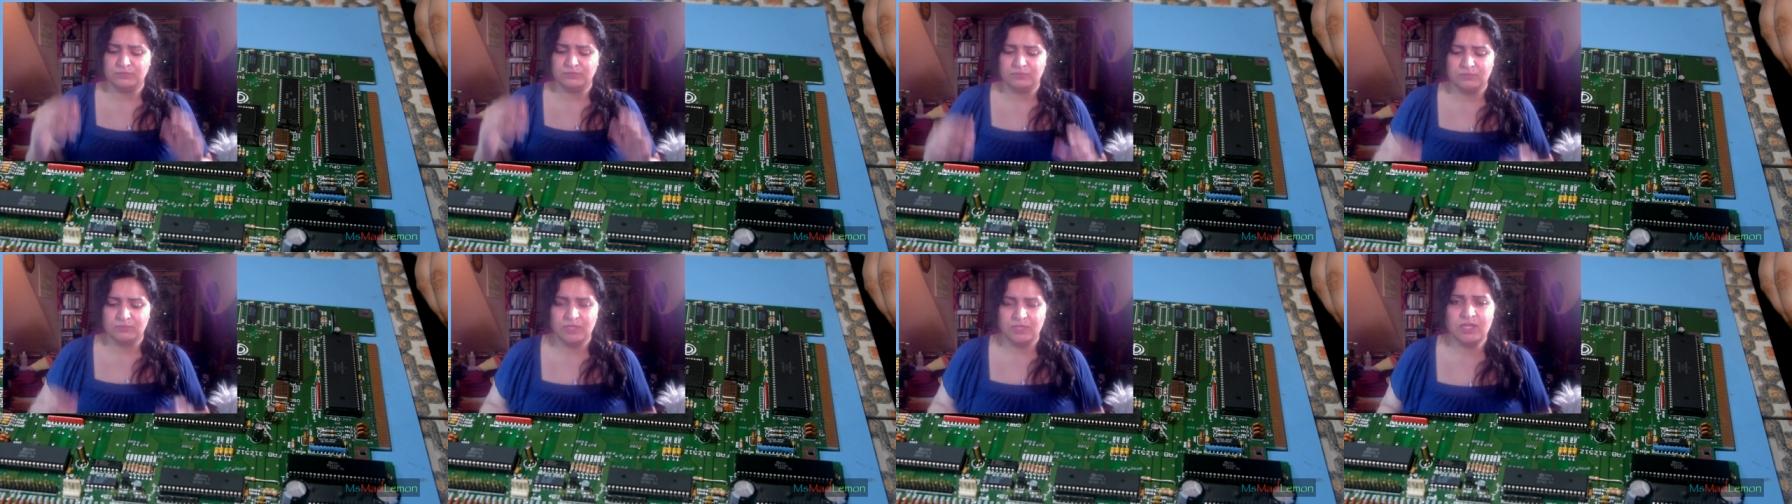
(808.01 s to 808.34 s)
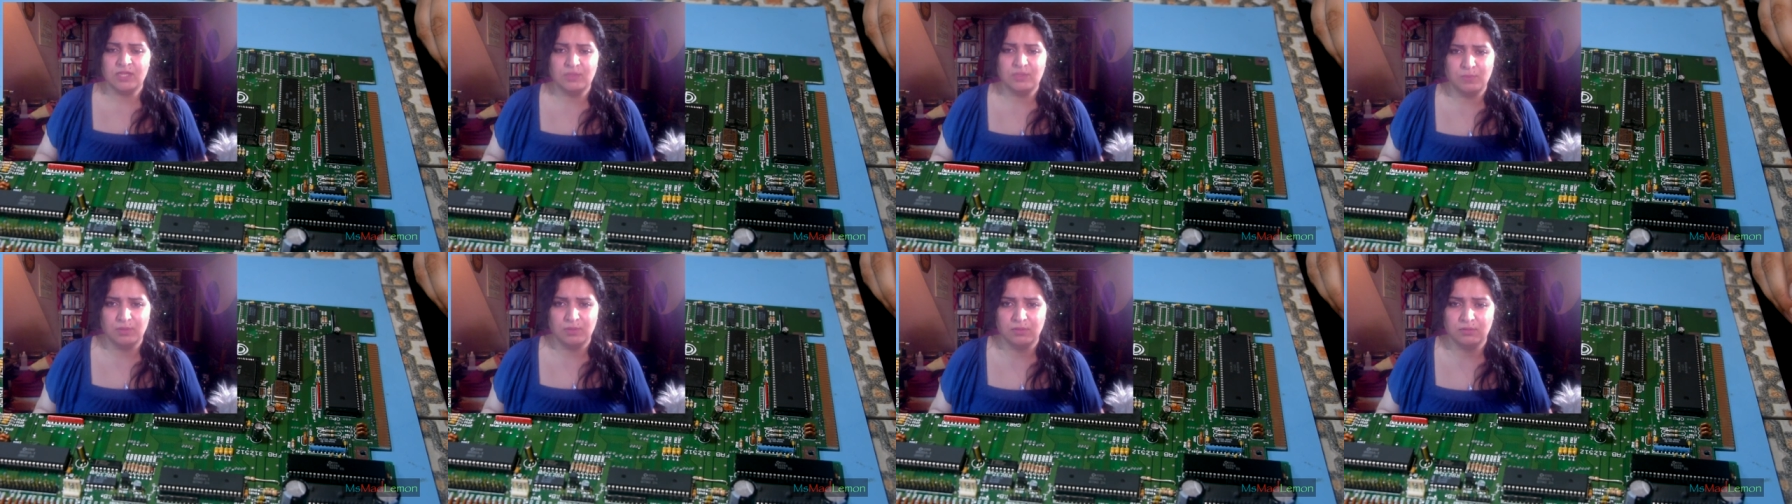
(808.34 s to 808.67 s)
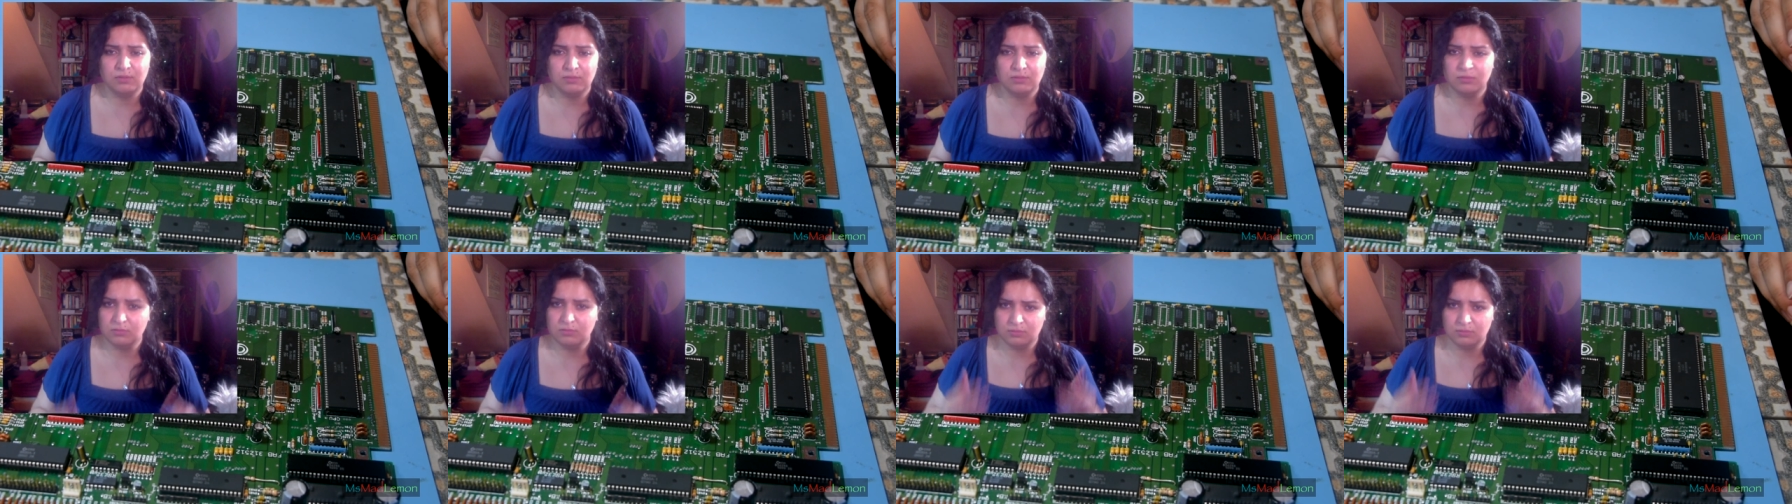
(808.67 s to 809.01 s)
Anyway,
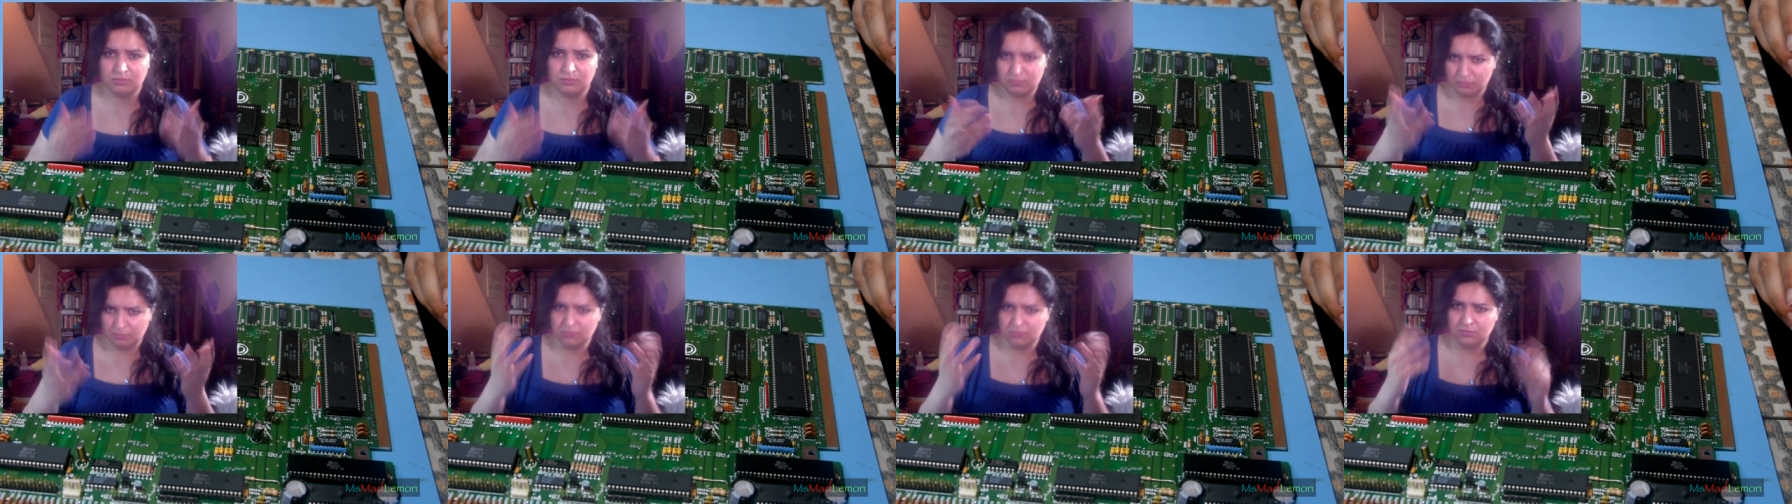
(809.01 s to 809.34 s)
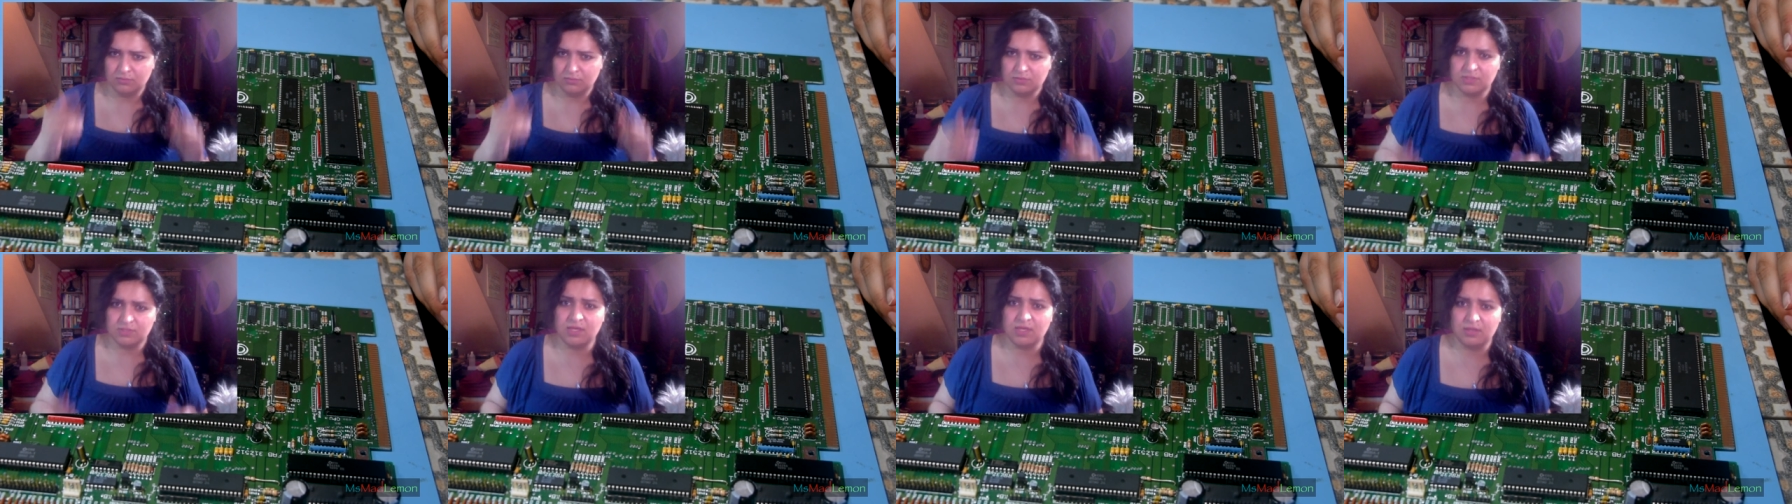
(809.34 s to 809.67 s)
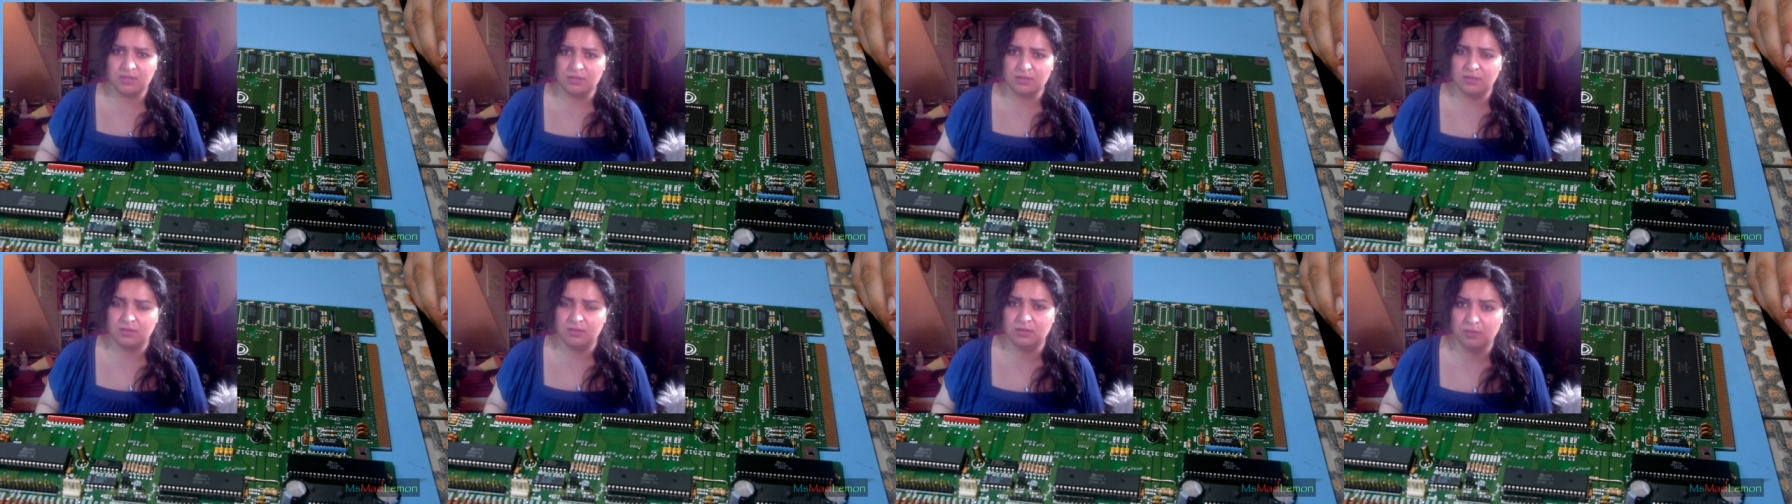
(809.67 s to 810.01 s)
take
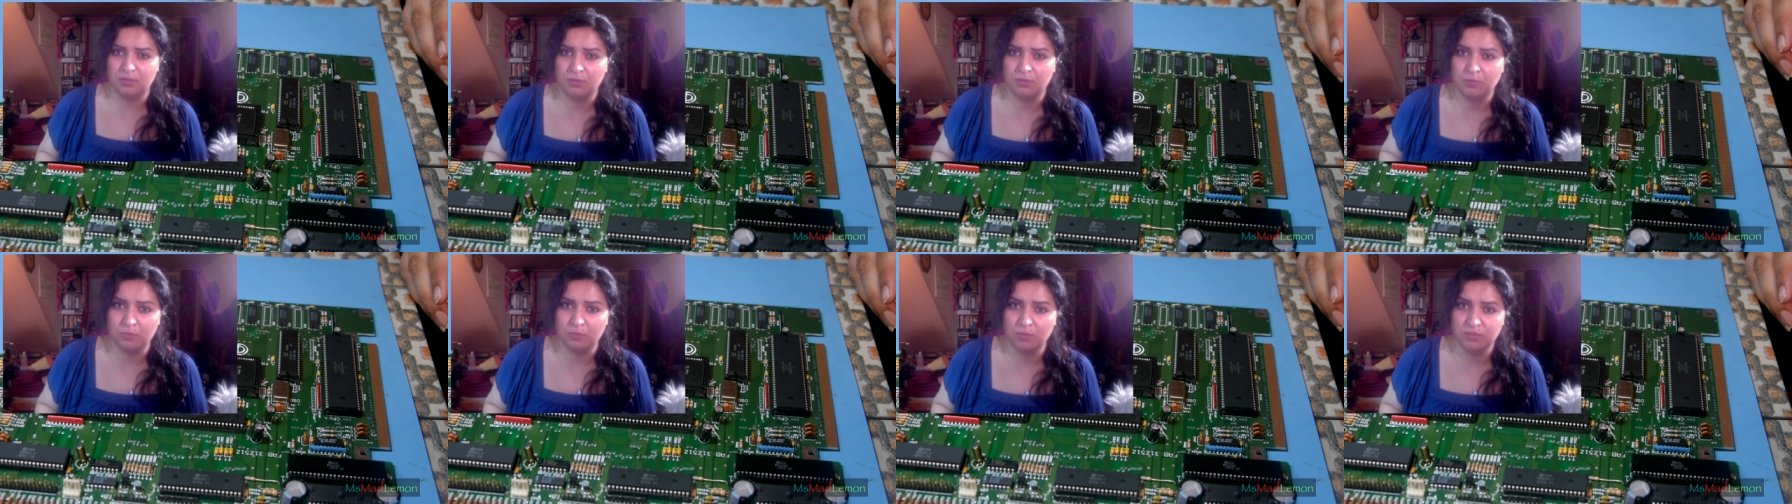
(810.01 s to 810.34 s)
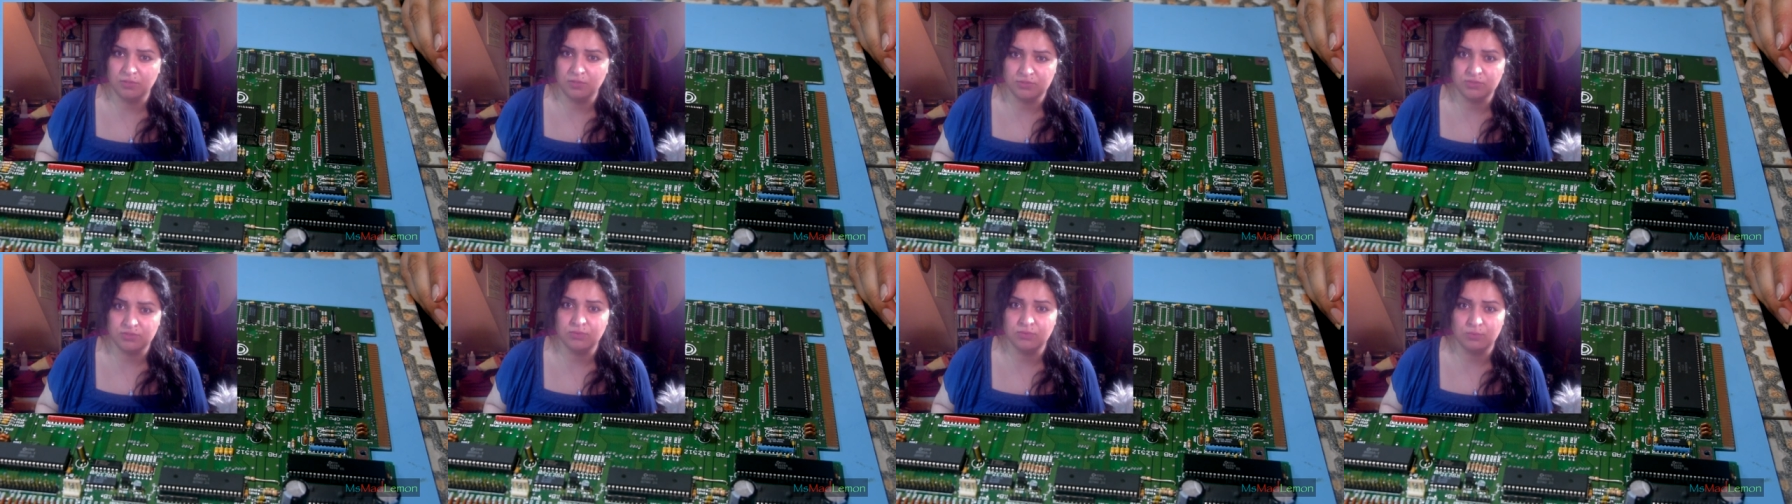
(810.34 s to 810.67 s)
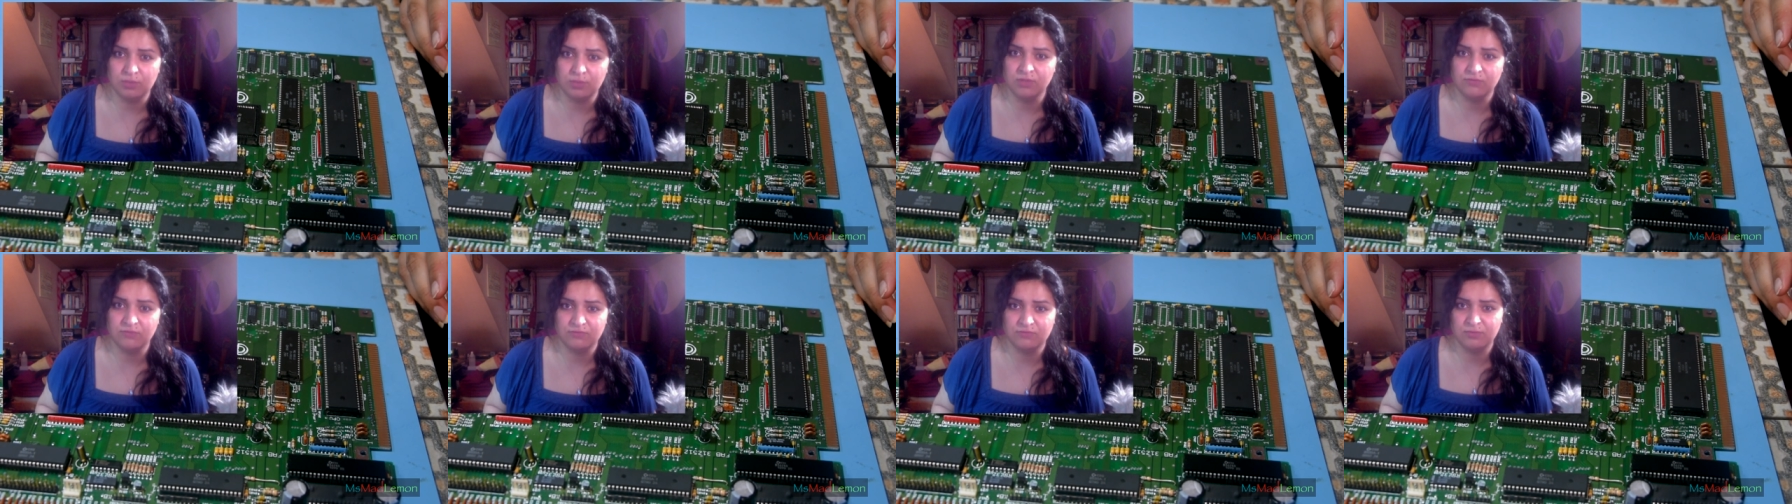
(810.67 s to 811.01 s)
what you
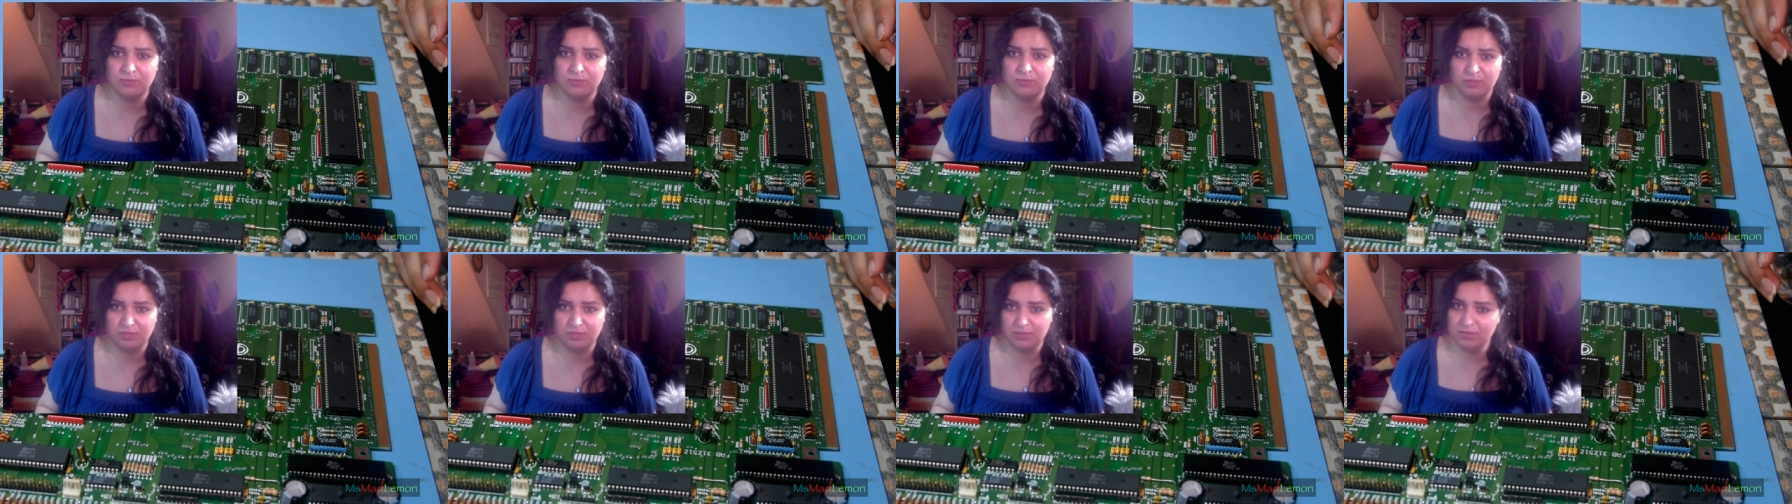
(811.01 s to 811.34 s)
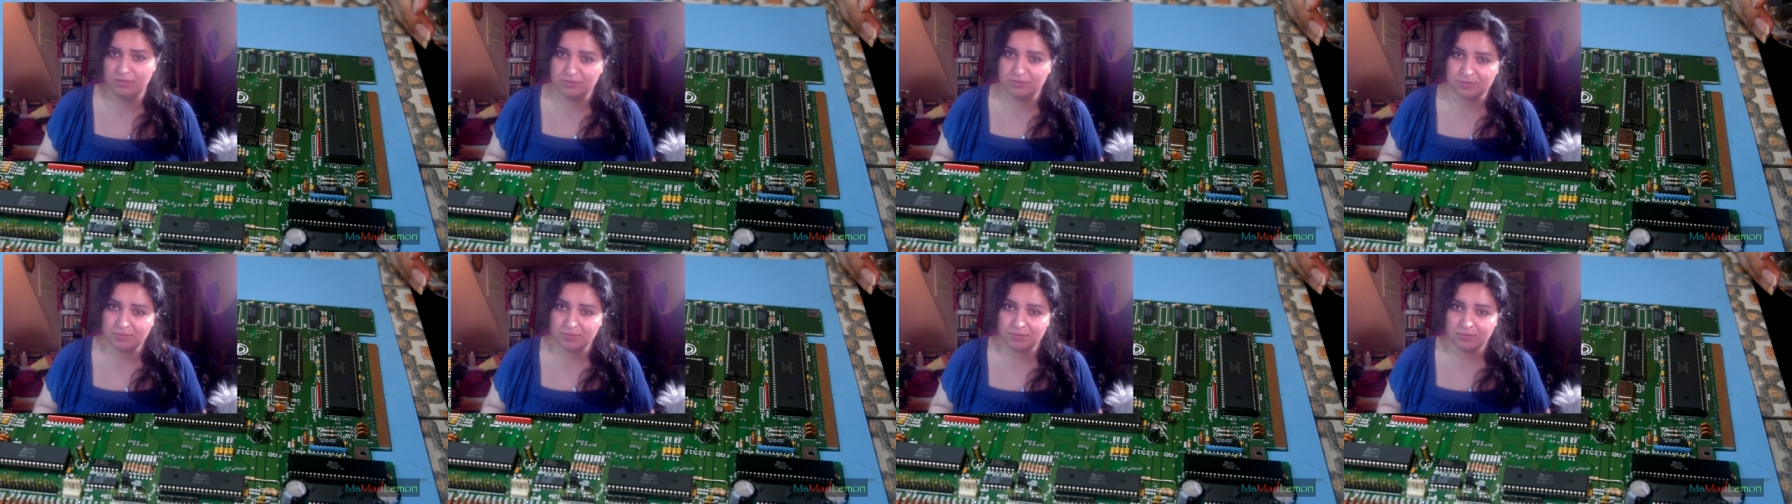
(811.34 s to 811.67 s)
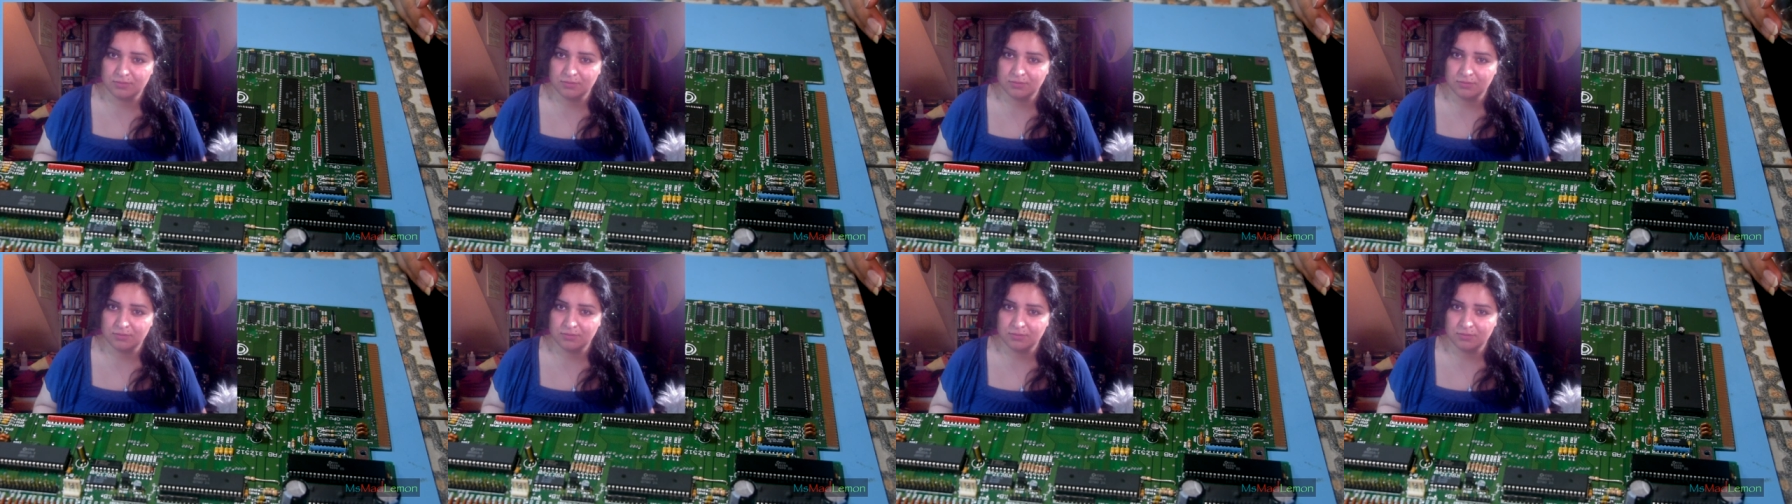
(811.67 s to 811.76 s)
will from all this.